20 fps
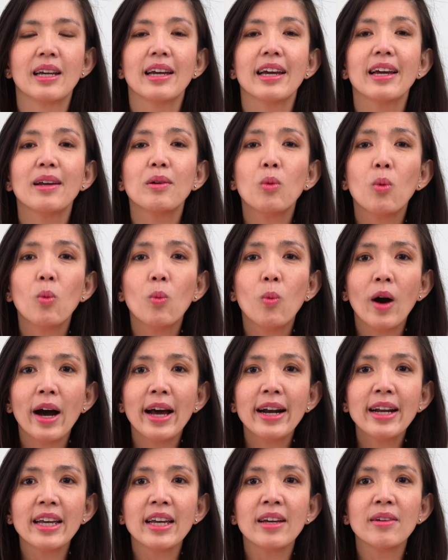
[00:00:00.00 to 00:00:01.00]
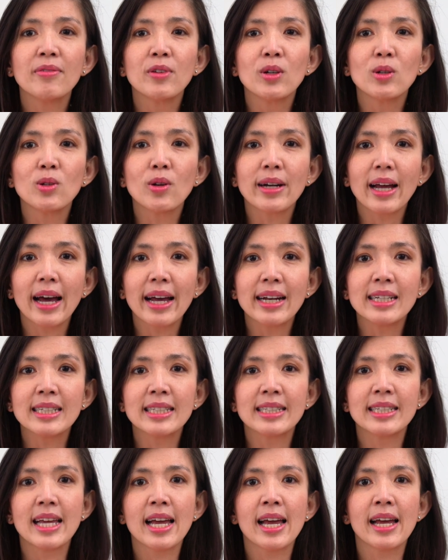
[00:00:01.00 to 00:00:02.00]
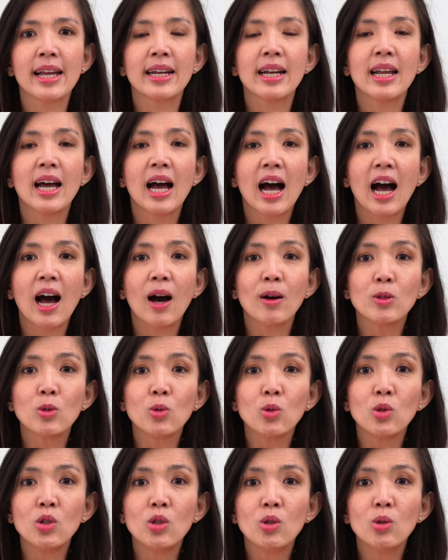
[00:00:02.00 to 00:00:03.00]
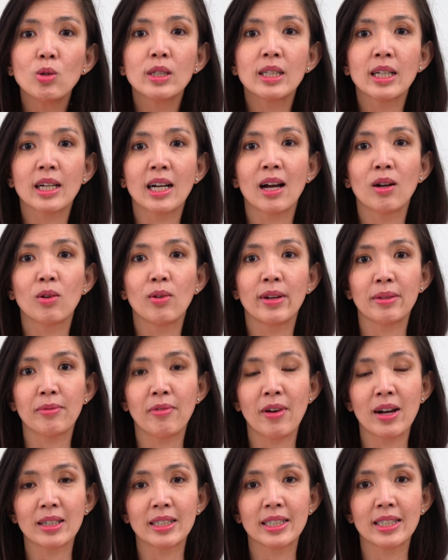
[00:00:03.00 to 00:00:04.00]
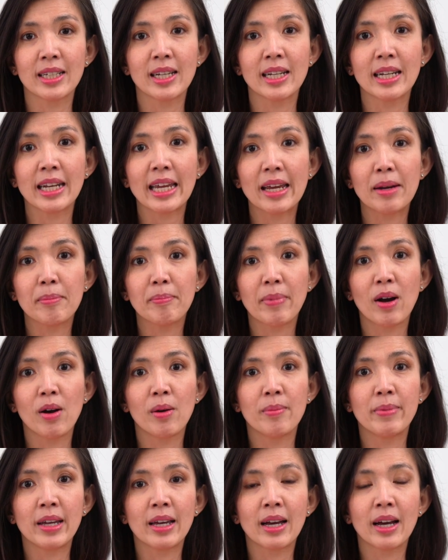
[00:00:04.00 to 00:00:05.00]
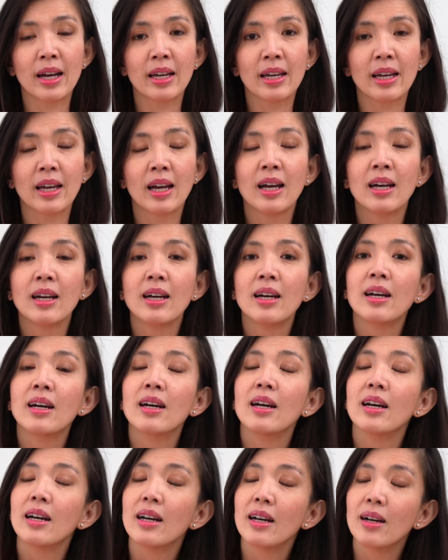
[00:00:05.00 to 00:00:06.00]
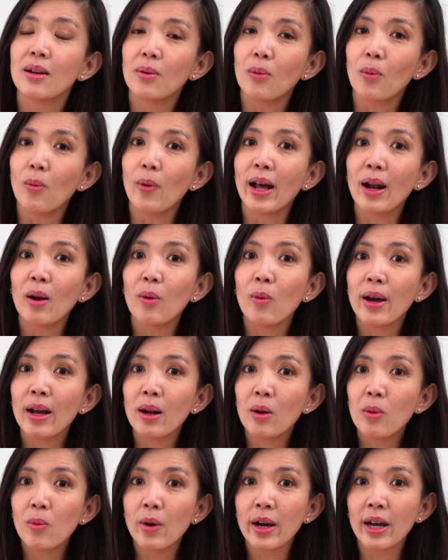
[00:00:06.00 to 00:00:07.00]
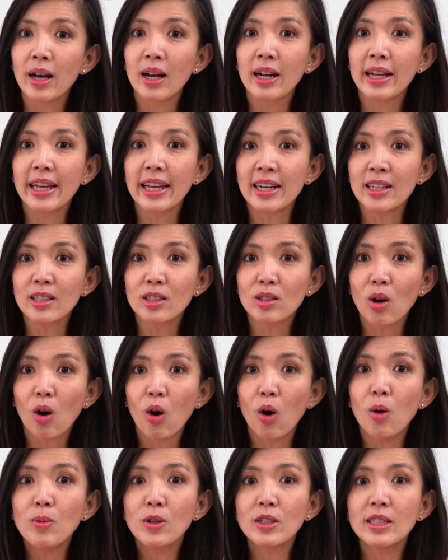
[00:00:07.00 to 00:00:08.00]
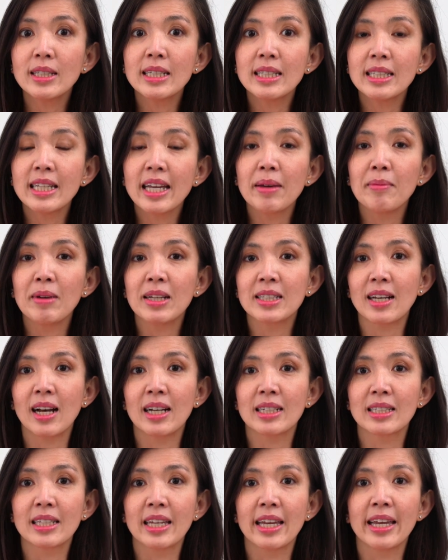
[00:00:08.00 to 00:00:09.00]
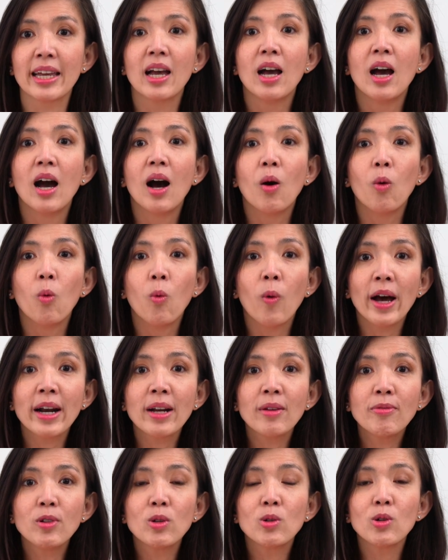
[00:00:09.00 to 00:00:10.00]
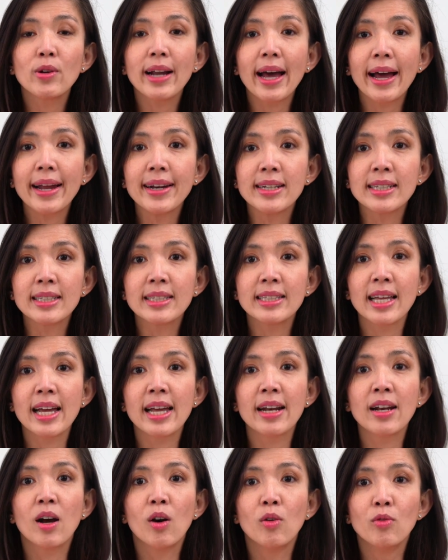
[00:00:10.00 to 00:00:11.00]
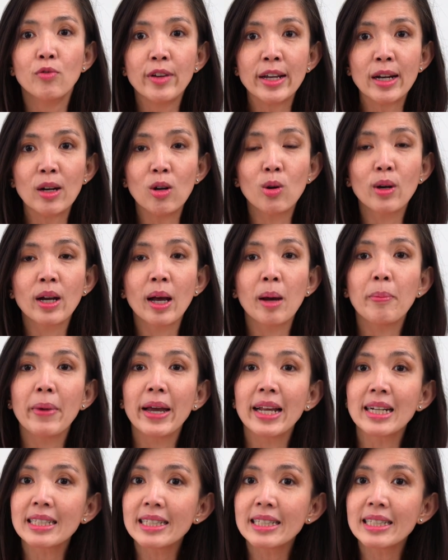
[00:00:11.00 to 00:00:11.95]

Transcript: And what if you don't understand how to use the calculate function in Power BI? Well, well, well, it is almost the same as asking, what if you don't understand VLOOKUP and